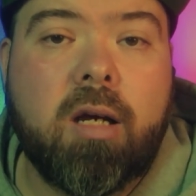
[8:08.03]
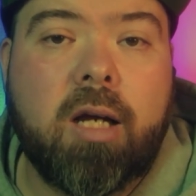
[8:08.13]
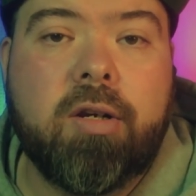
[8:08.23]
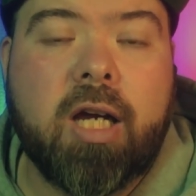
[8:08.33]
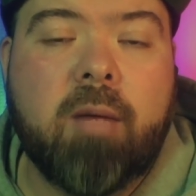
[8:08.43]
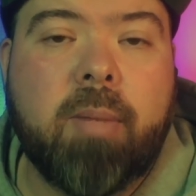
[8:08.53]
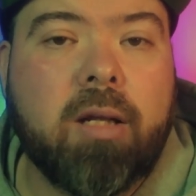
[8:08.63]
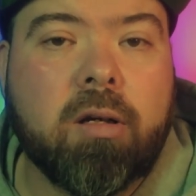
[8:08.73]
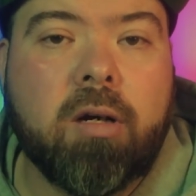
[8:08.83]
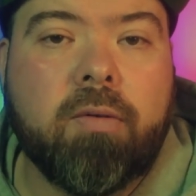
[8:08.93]
and you get a
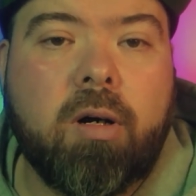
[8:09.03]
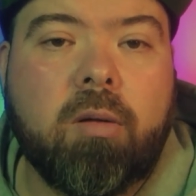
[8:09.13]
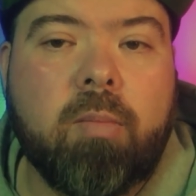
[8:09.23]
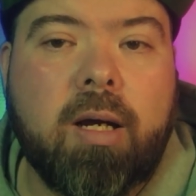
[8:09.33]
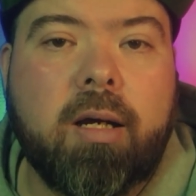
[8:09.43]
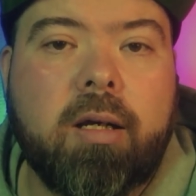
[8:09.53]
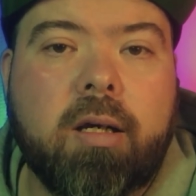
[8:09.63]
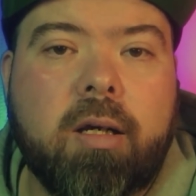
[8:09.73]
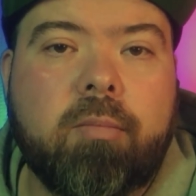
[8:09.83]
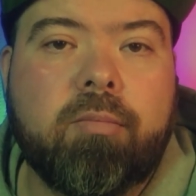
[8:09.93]
backlog of all
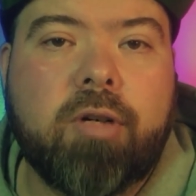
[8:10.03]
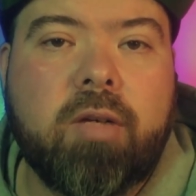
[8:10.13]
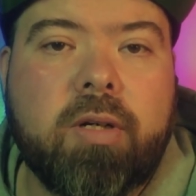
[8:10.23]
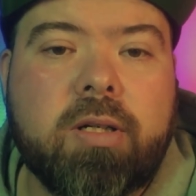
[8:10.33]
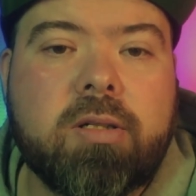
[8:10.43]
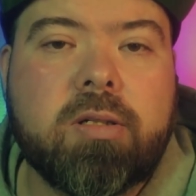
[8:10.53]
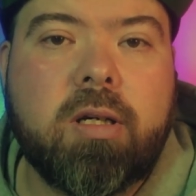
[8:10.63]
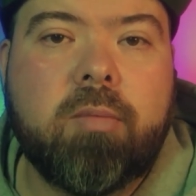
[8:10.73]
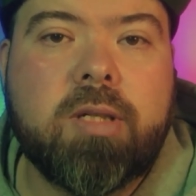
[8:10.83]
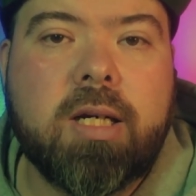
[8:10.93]
my previous
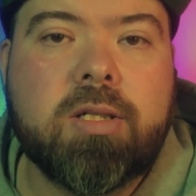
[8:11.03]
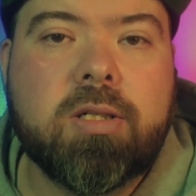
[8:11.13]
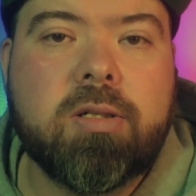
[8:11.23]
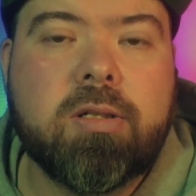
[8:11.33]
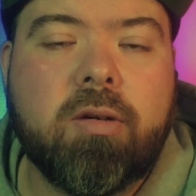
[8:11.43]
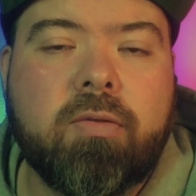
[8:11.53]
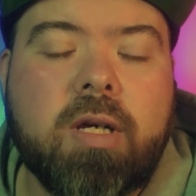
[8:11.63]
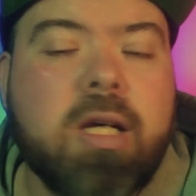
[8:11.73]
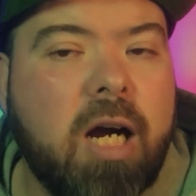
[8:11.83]
textures and stuff.